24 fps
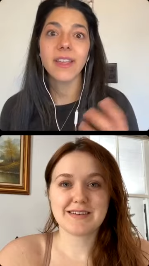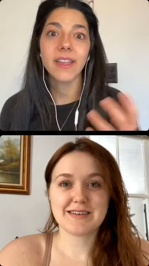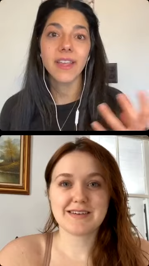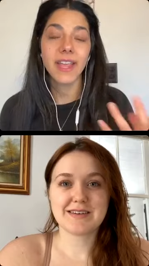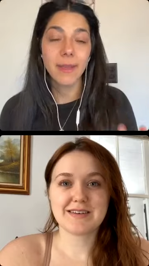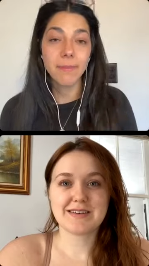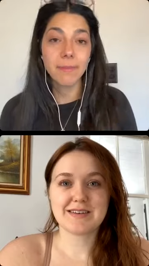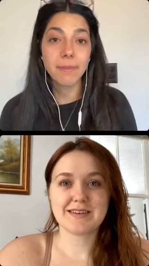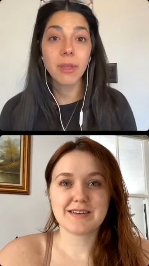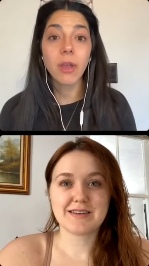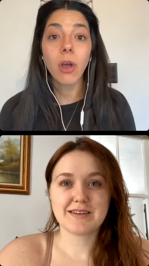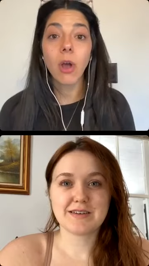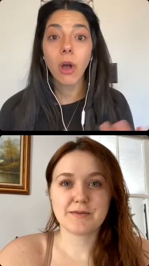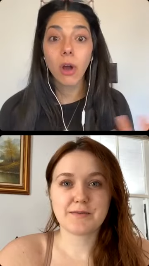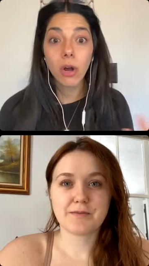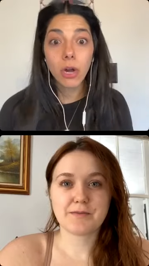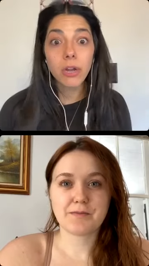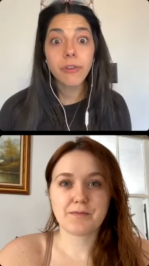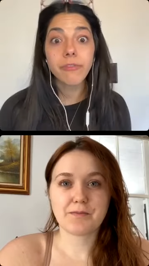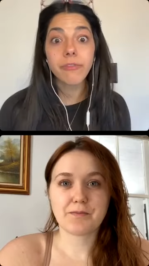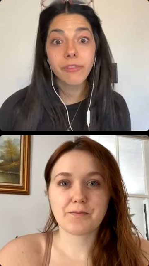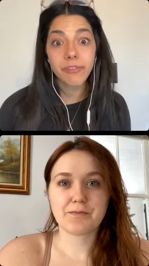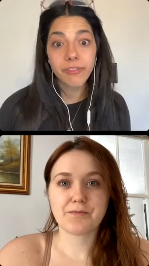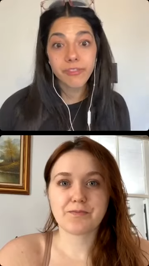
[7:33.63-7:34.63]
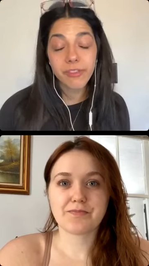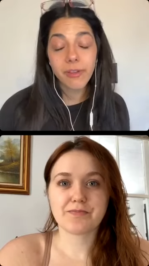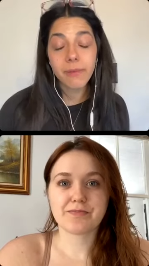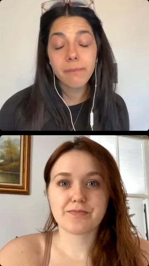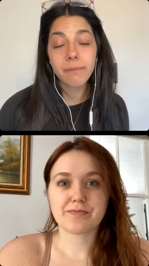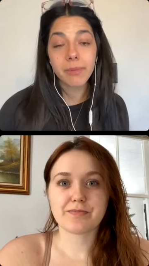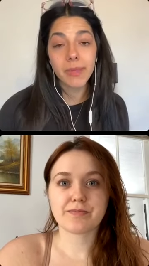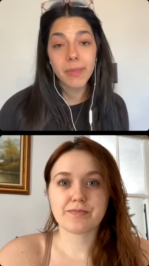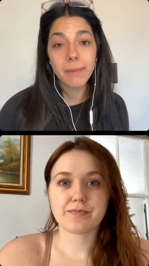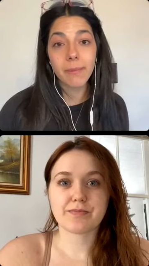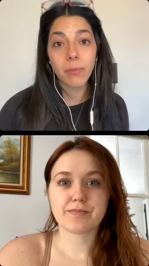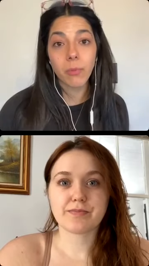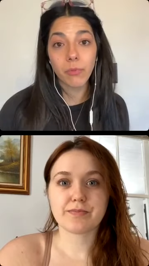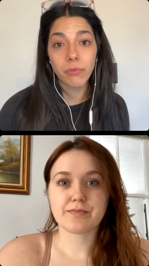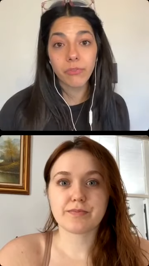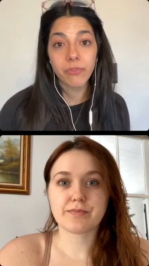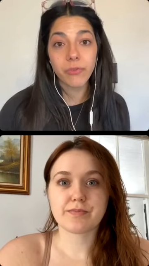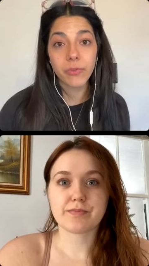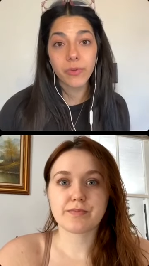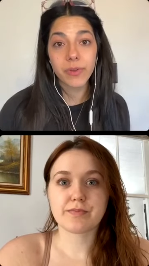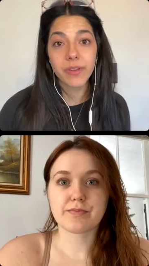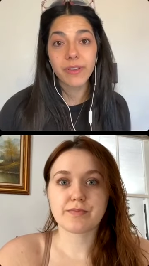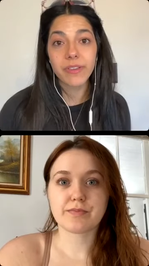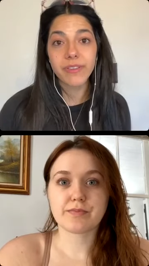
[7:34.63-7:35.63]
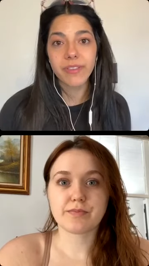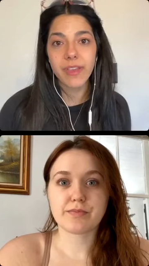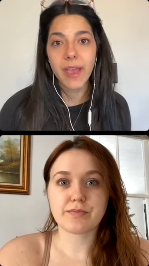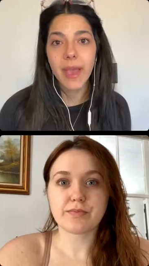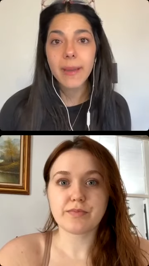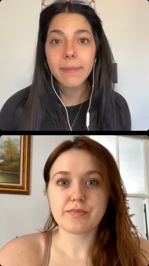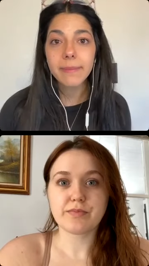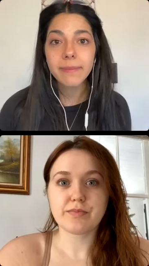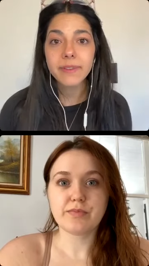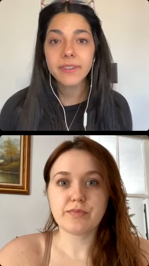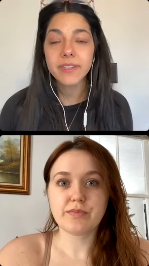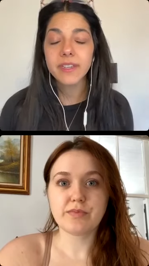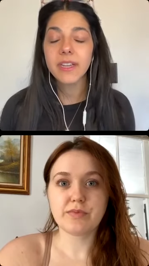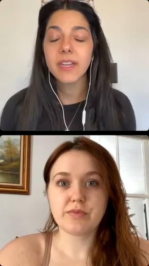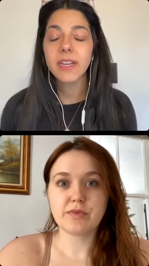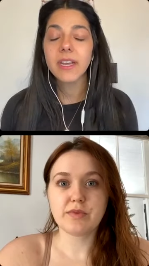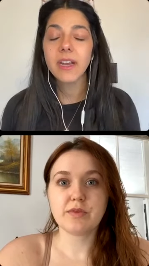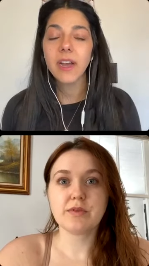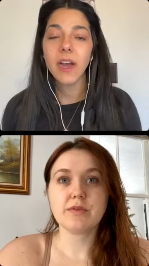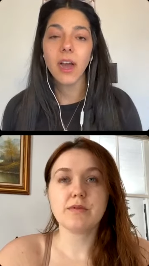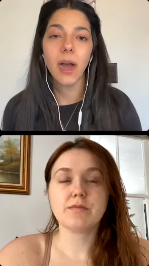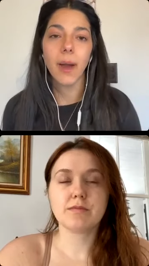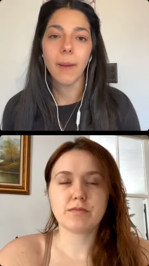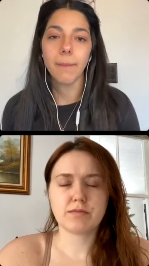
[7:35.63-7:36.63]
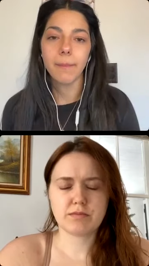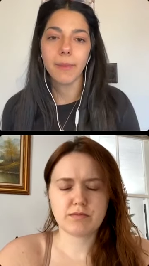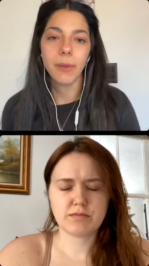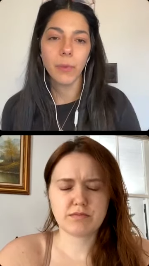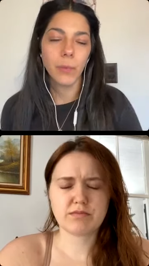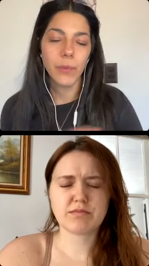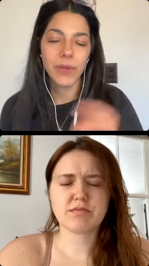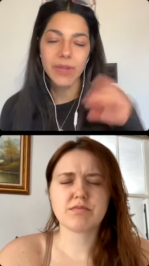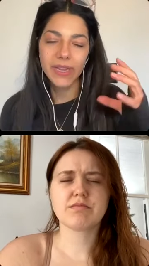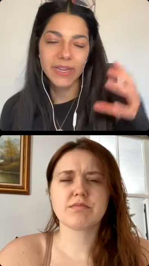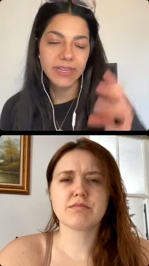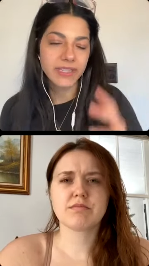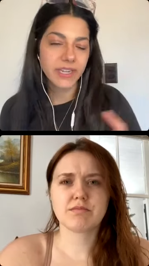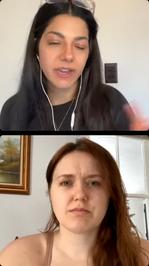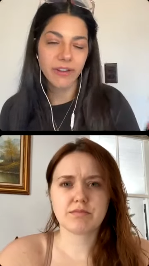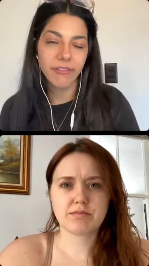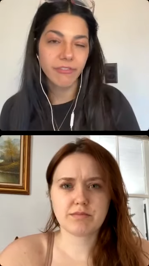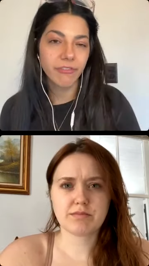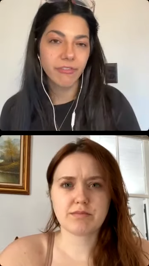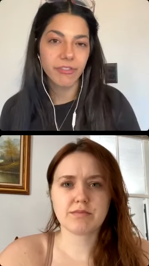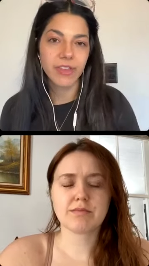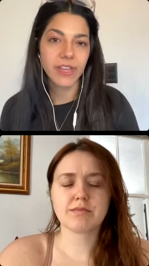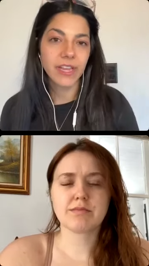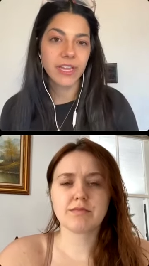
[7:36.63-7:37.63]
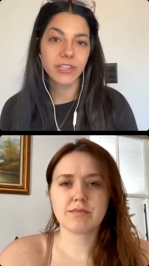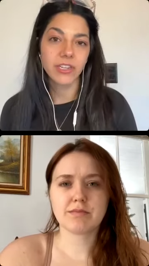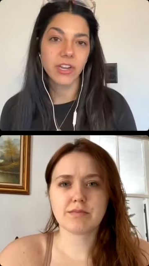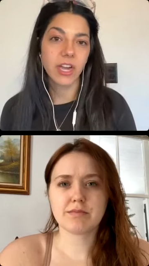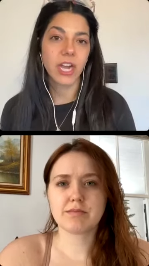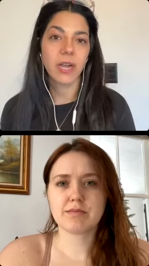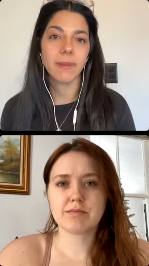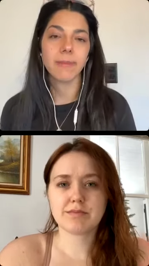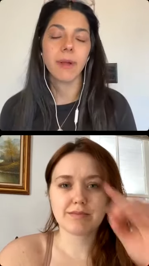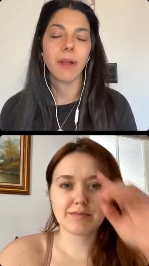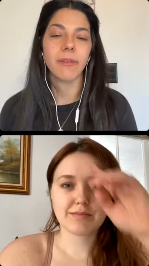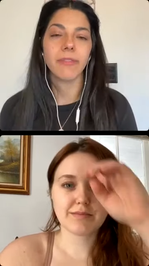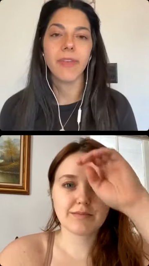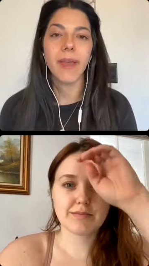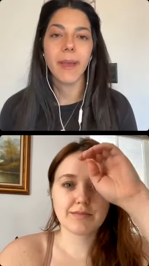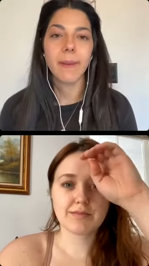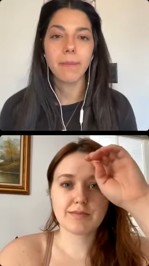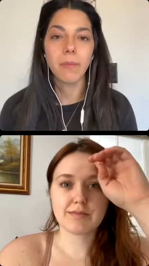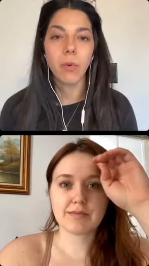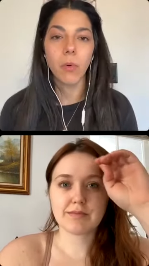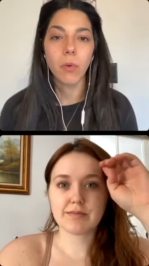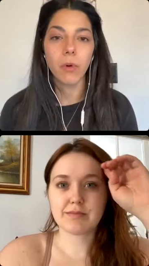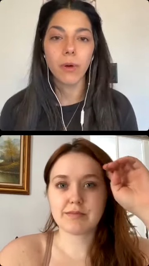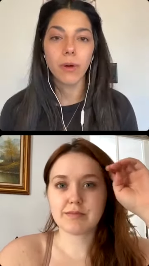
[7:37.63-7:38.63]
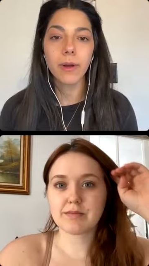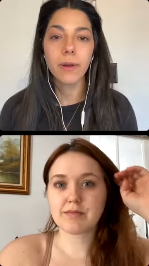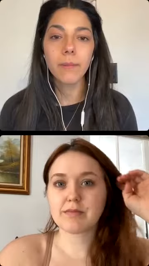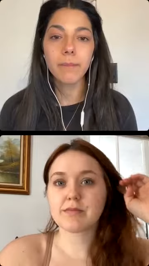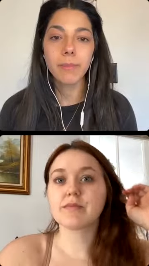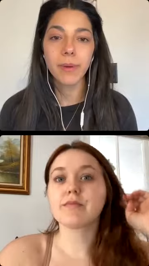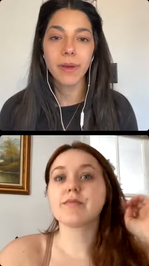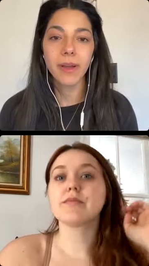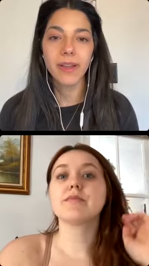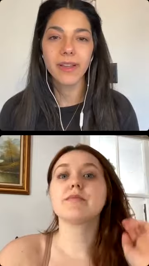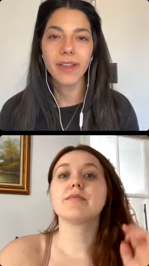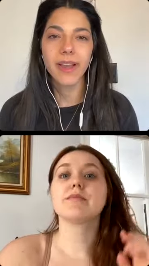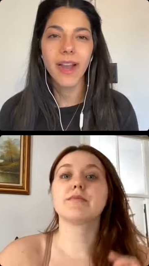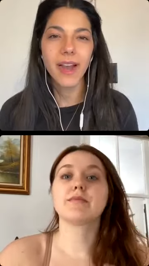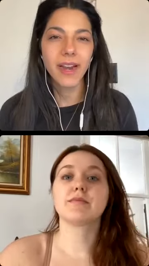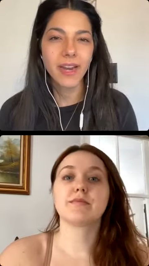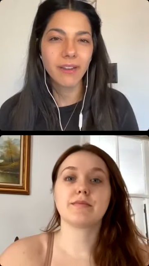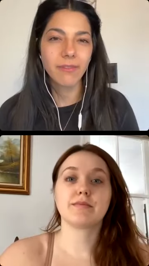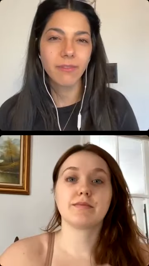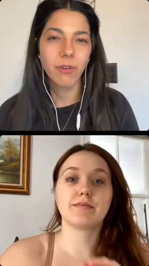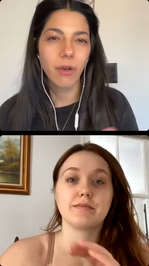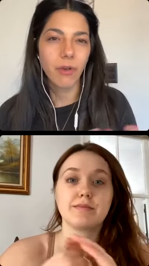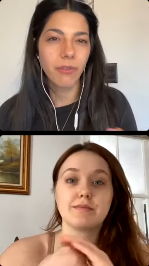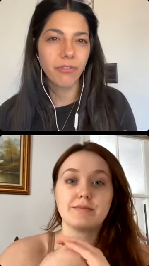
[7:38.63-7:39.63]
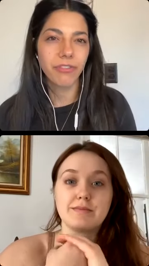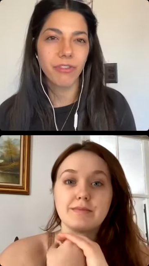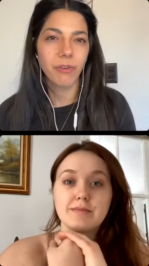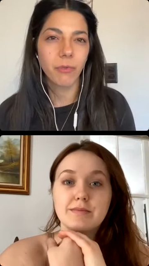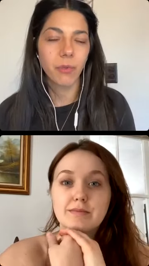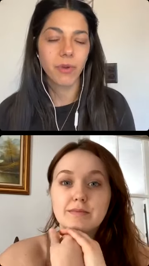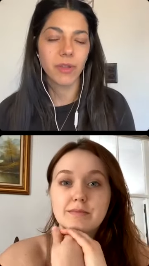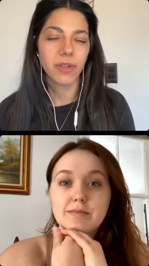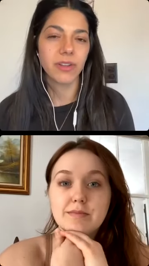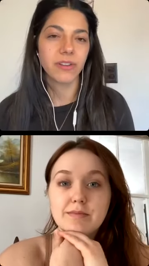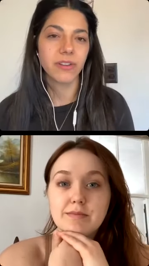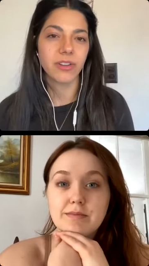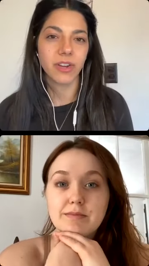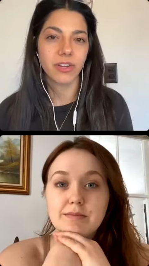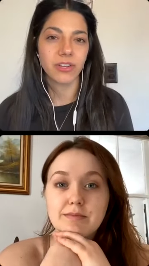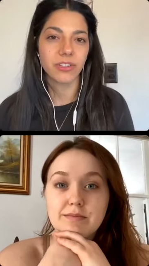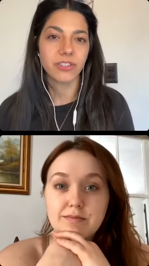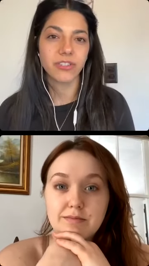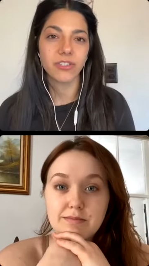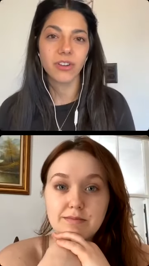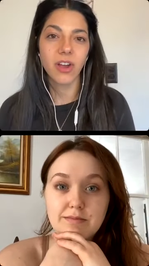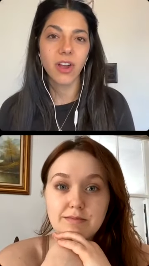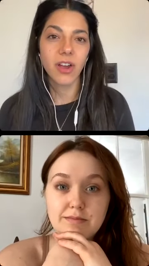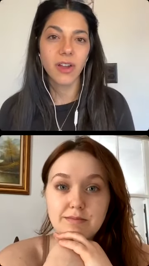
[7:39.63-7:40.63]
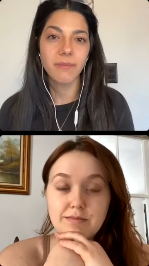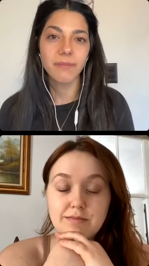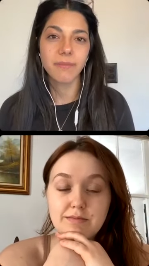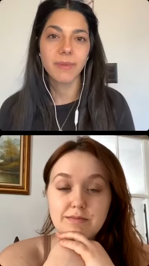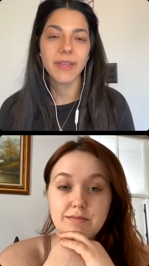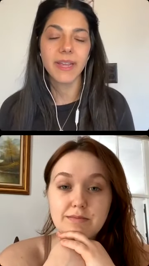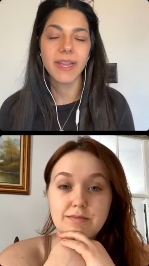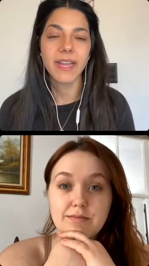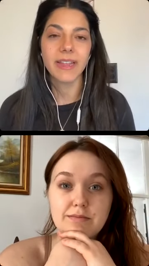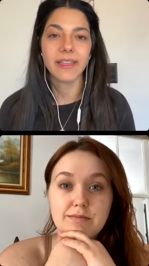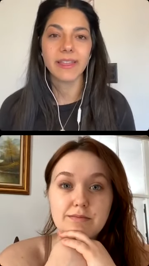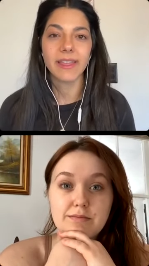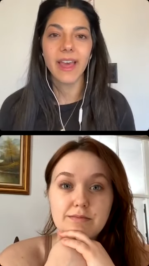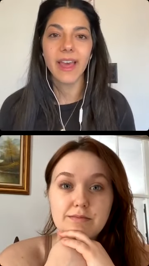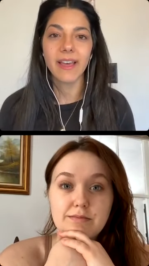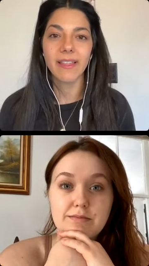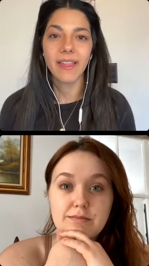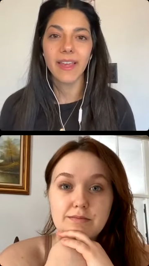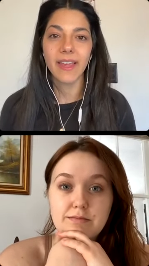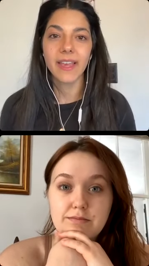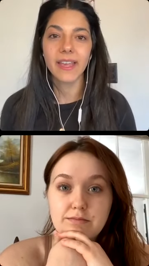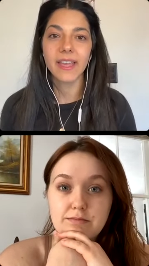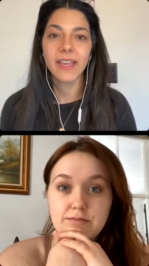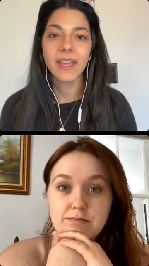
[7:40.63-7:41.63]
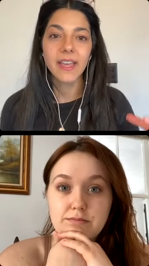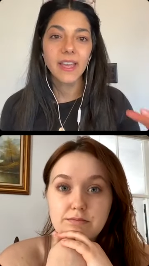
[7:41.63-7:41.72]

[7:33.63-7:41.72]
Speaker 1: can be hard for some people to accept um, and we can definitely talk about that more, but kind of also what you touched on being that like,